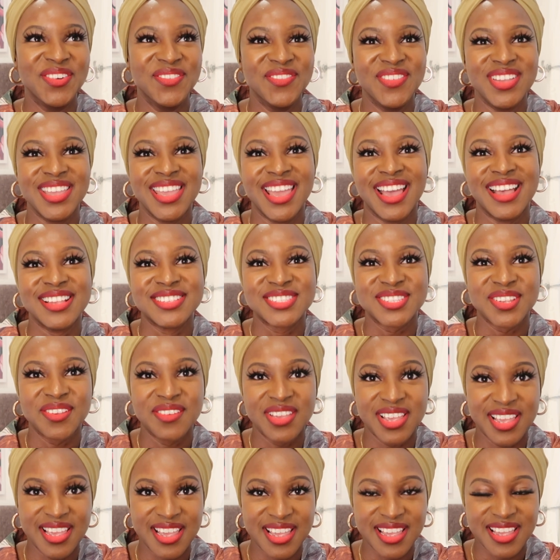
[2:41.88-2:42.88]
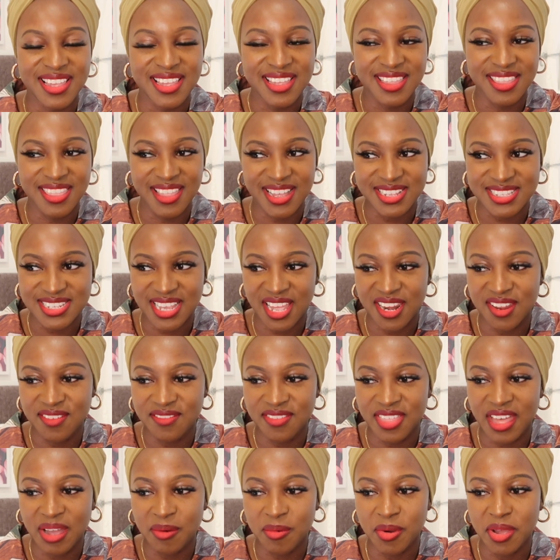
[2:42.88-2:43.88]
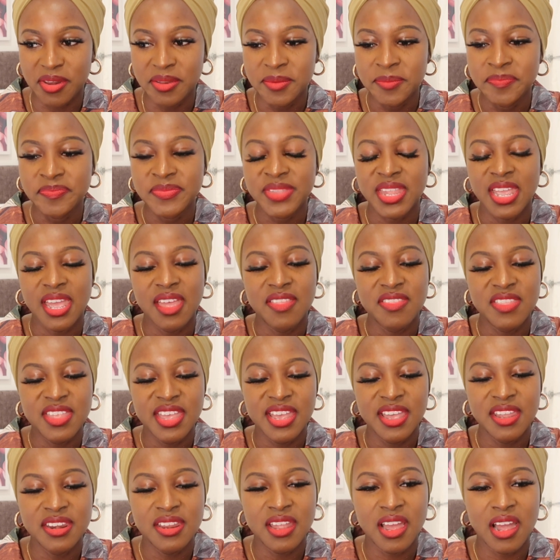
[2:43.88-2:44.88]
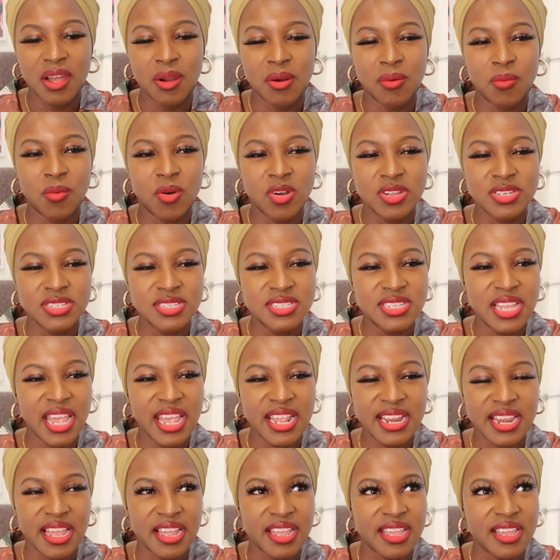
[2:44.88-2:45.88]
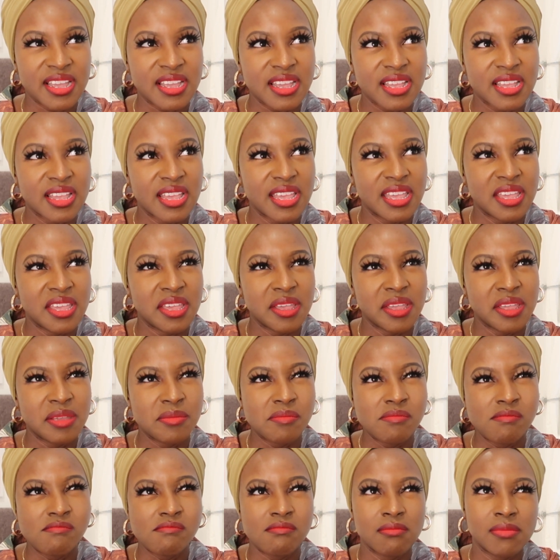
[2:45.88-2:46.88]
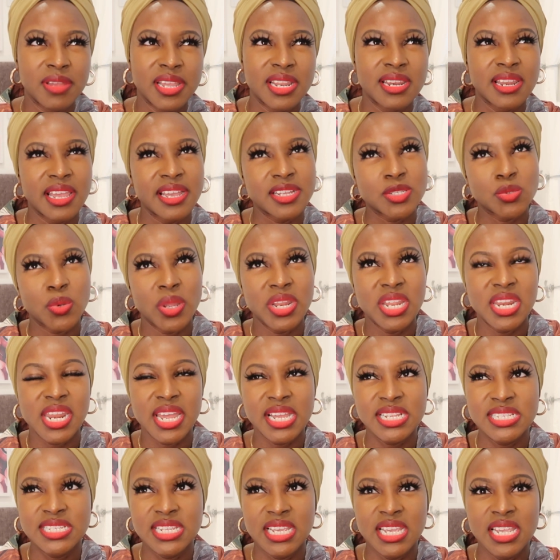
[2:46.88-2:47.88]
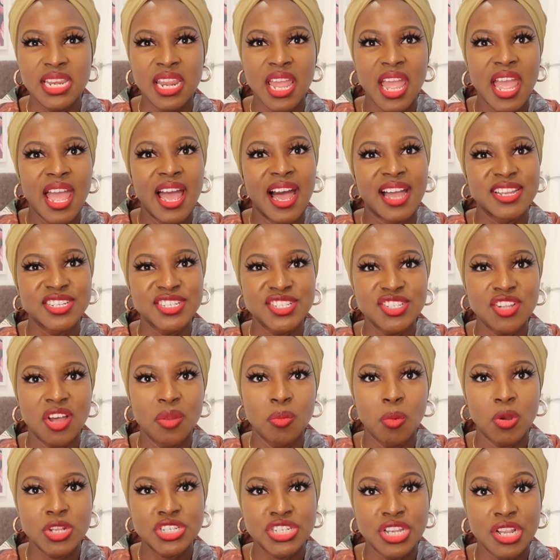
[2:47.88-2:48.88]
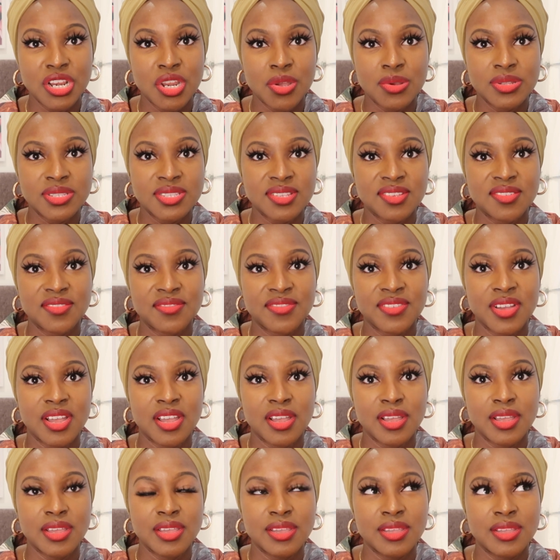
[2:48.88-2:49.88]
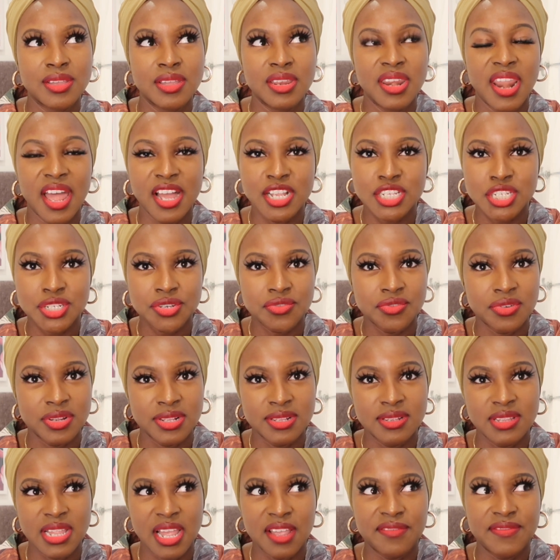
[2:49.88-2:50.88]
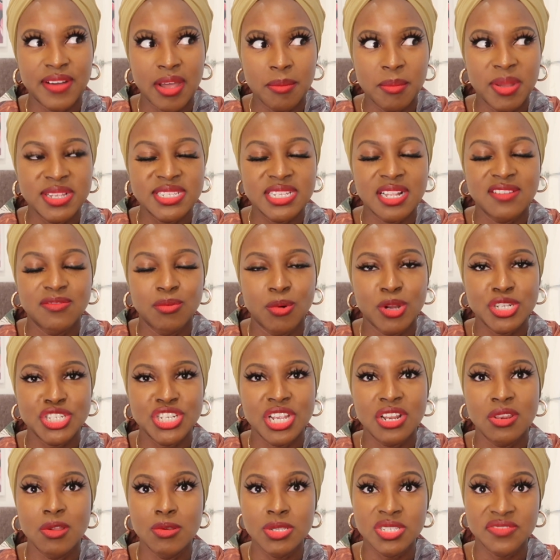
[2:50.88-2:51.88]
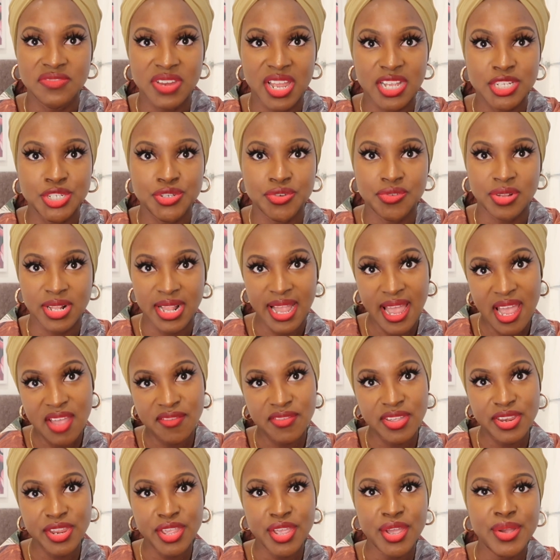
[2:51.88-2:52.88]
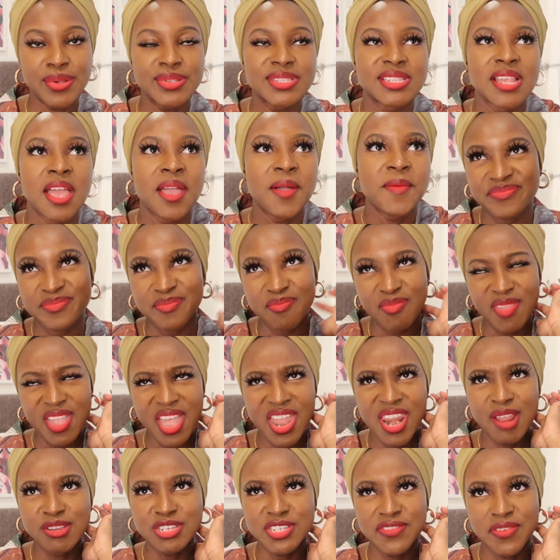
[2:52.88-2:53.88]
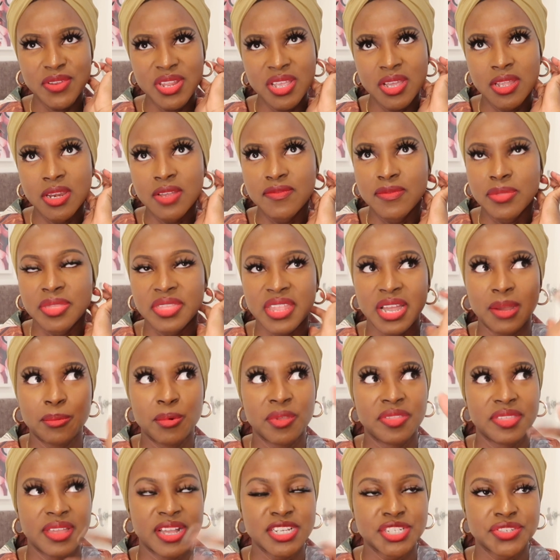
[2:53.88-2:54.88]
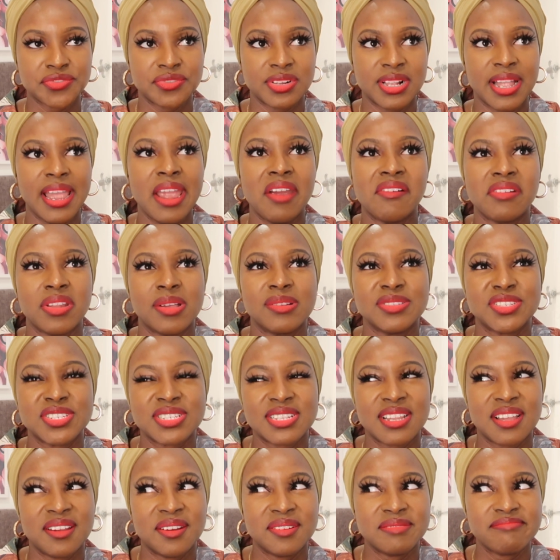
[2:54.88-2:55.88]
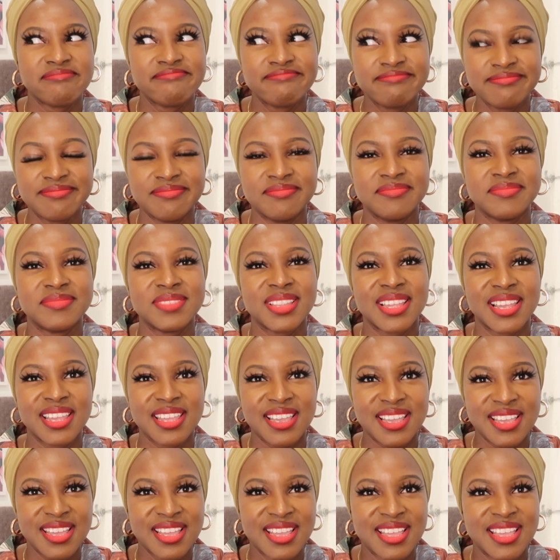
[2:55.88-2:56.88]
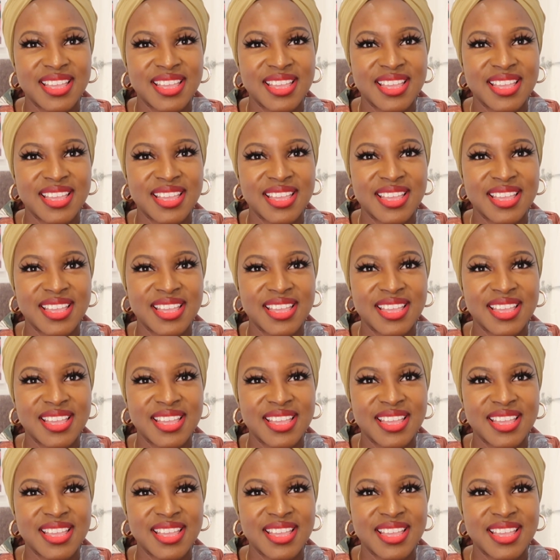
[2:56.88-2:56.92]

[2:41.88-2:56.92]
yeah, so that's kind of that one. And then one day, like in like 2019, I just started watching loads of found myself watching loads of natural hair videos, and I was just falling in love with natural hair. And I was just like, like,